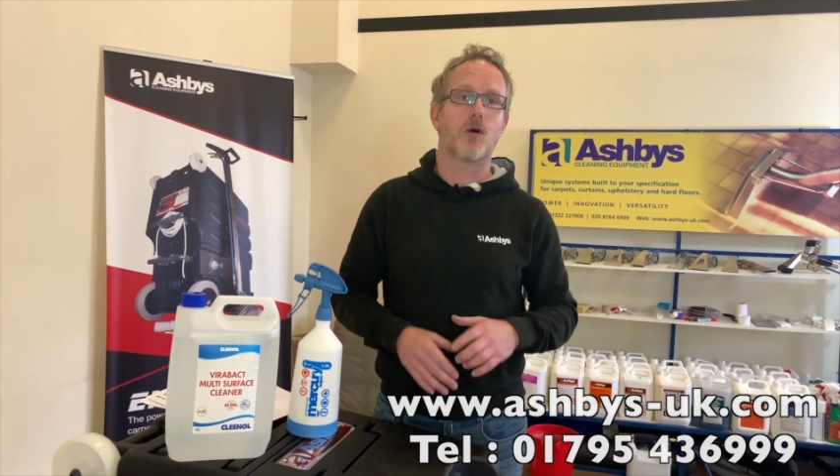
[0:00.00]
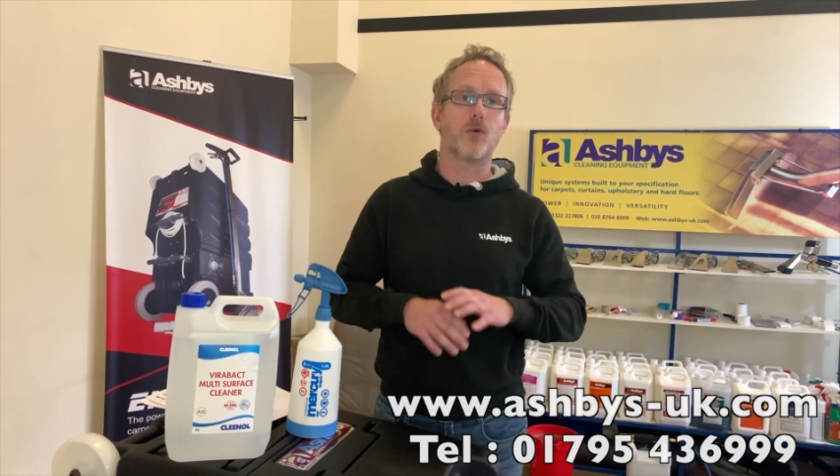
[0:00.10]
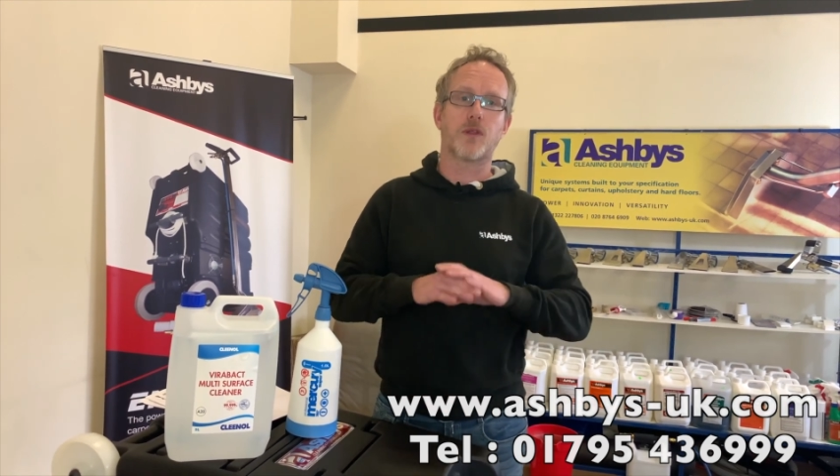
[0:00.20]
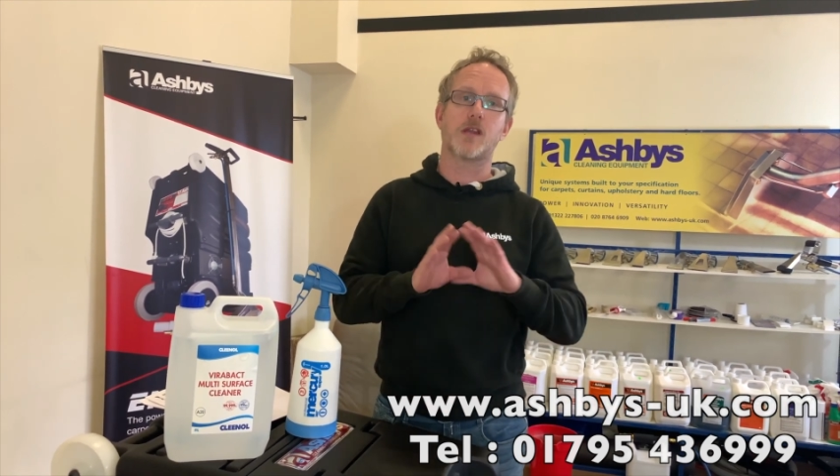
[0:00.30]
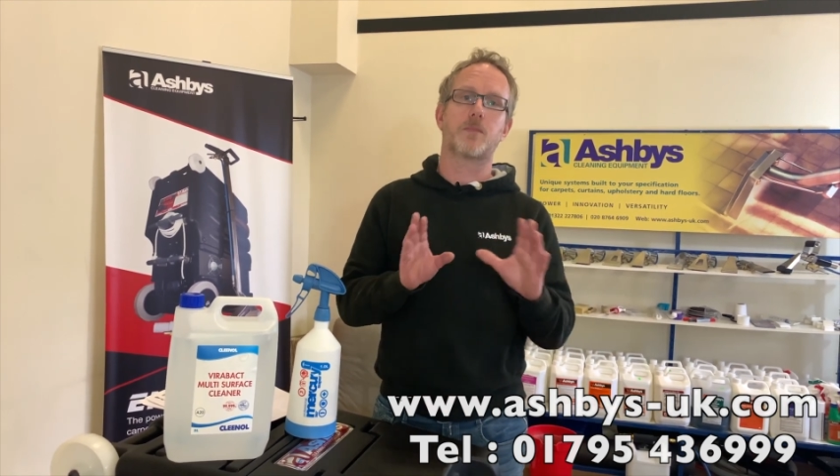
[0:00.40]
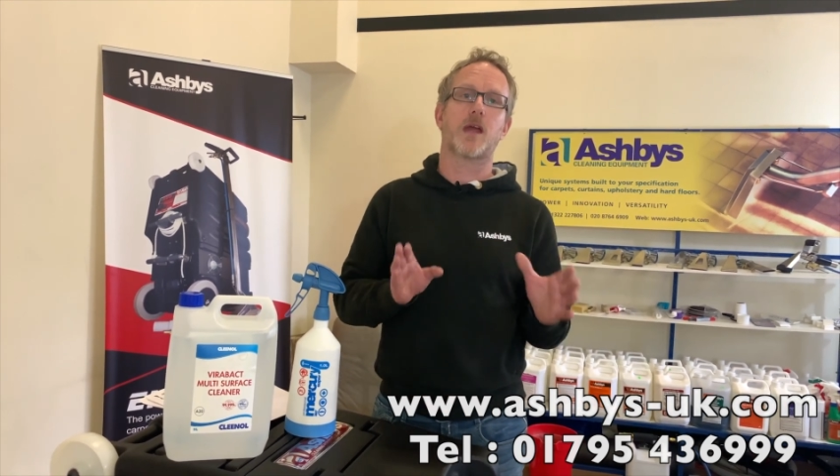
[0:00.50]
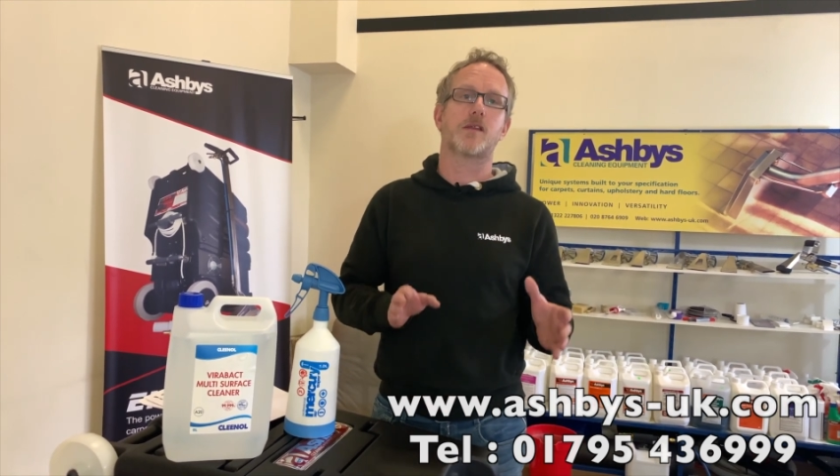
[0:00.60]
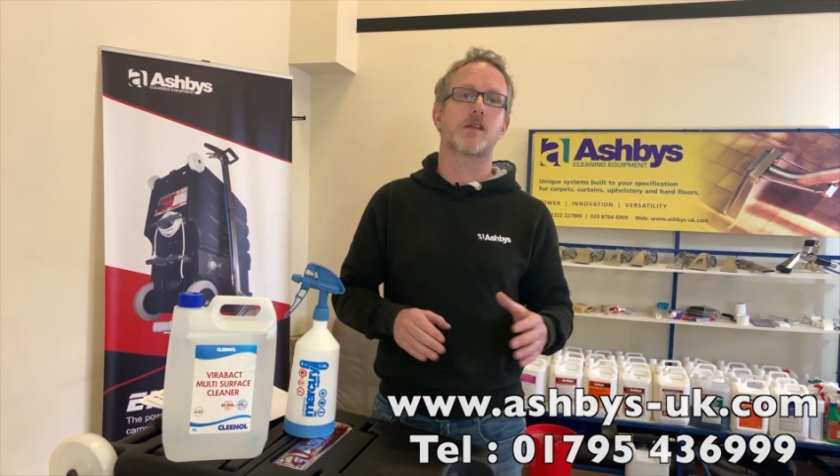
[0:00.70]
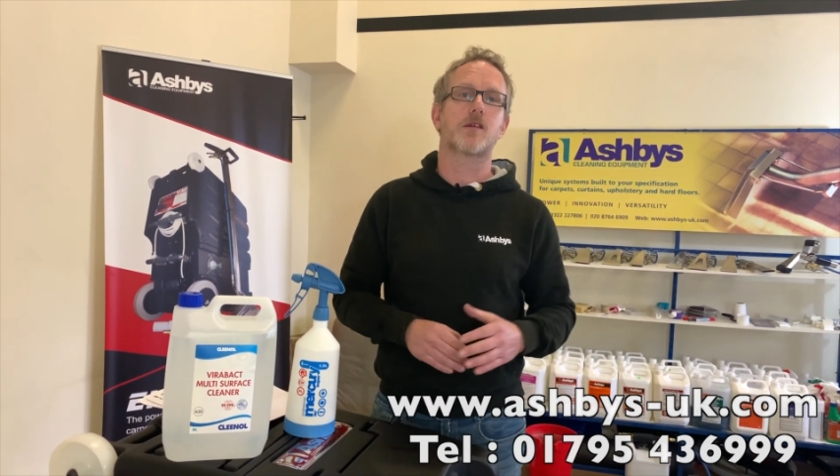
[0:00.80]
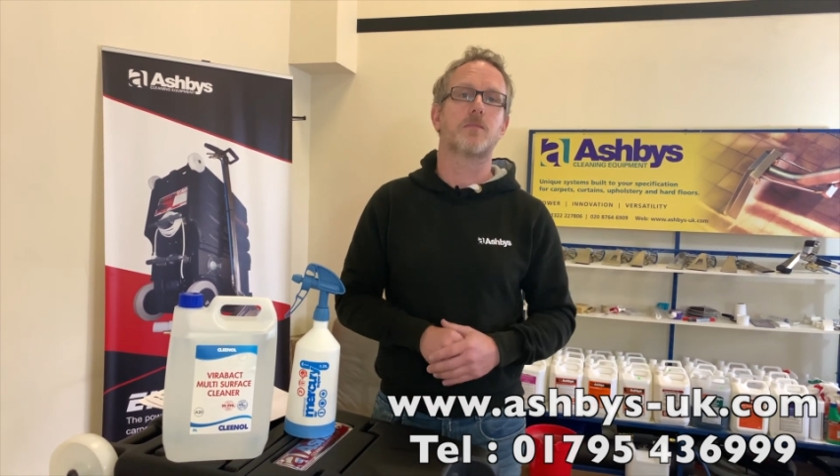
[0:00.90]
All these
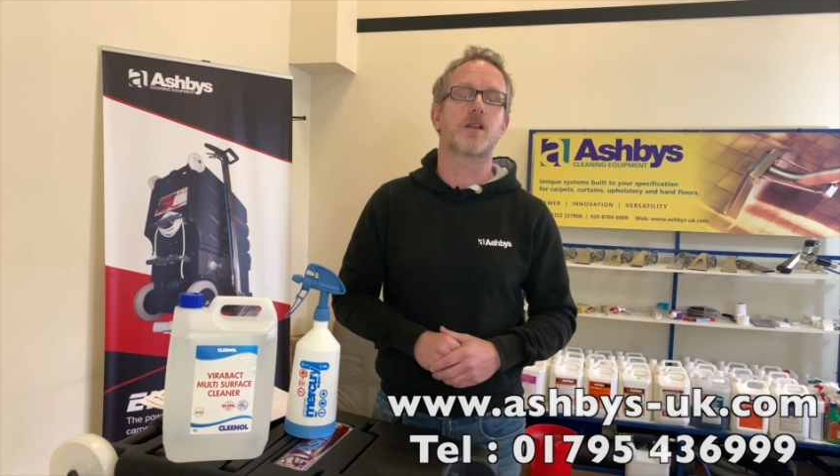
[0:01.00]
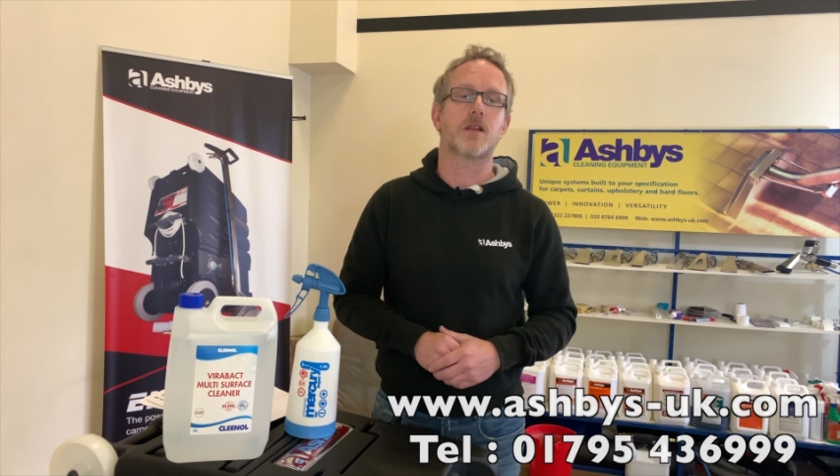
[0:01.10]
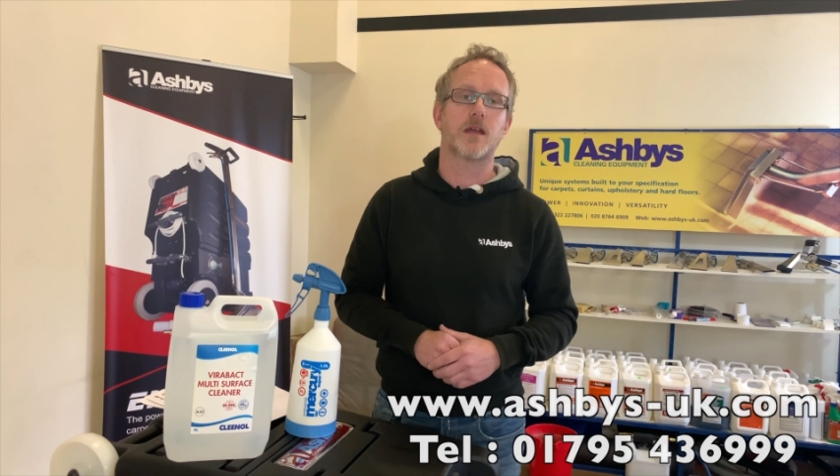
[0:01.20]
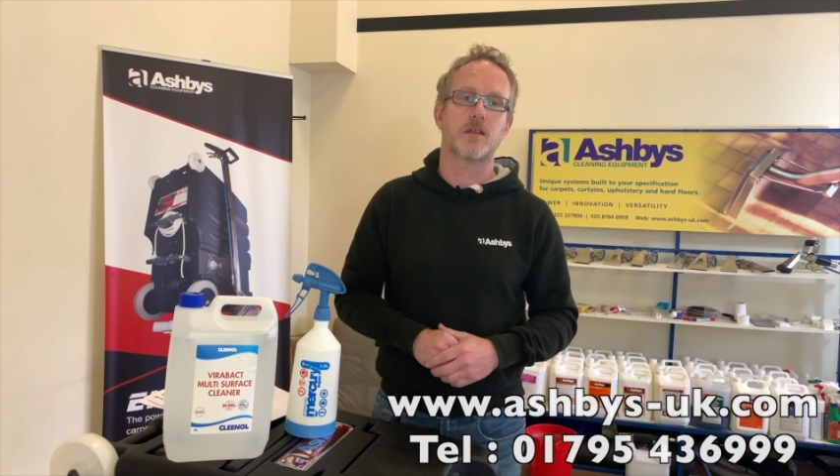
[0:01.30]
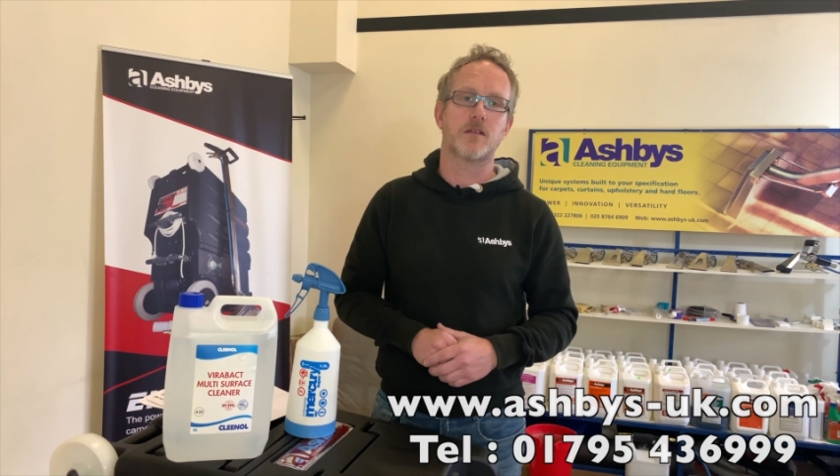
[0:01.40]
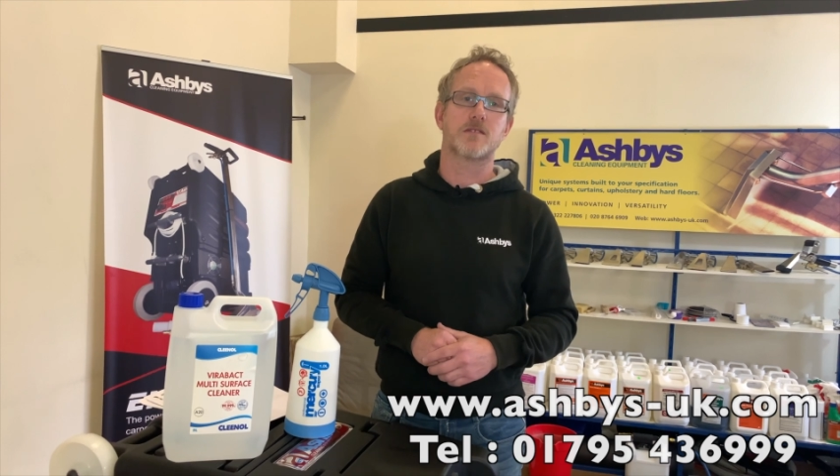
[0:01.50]
places can be cleaned and